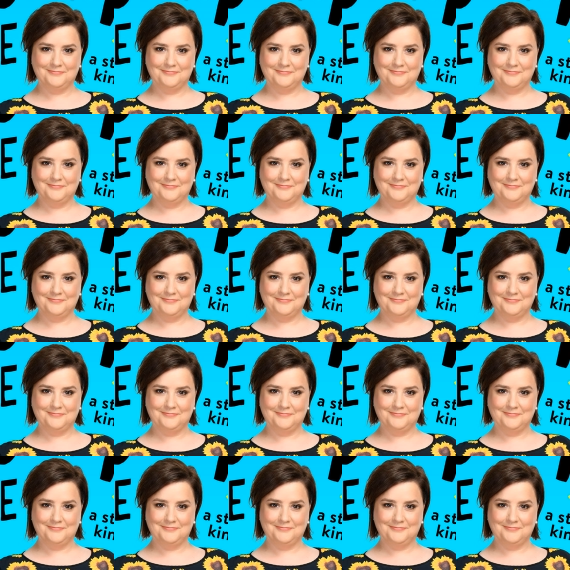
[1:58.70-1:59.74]

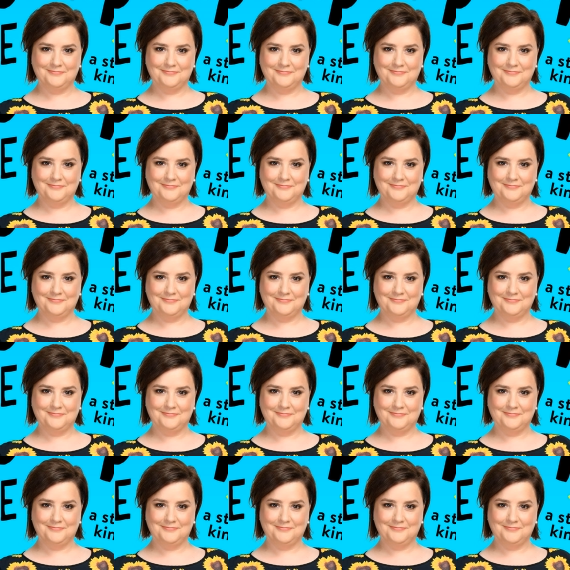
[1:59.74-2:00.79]

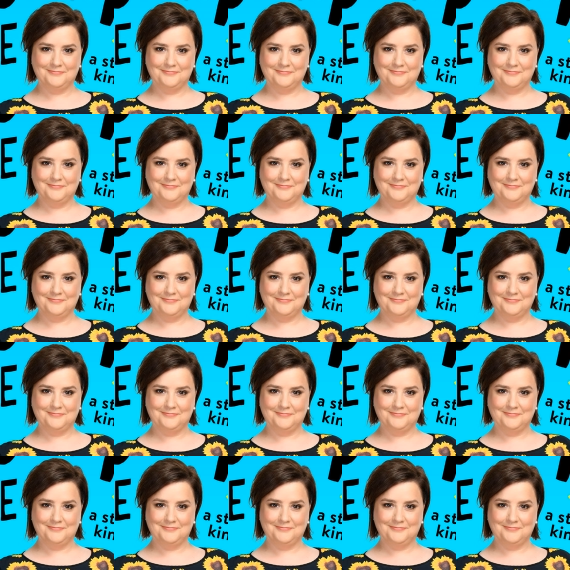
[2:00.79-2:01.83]

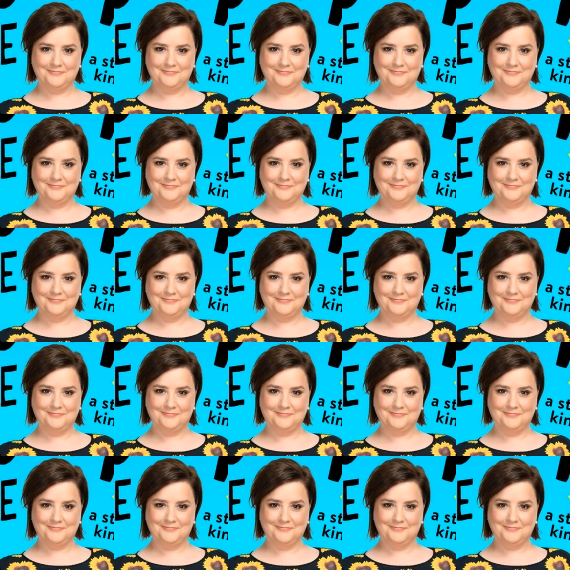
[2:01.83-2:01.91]
(no lip movement)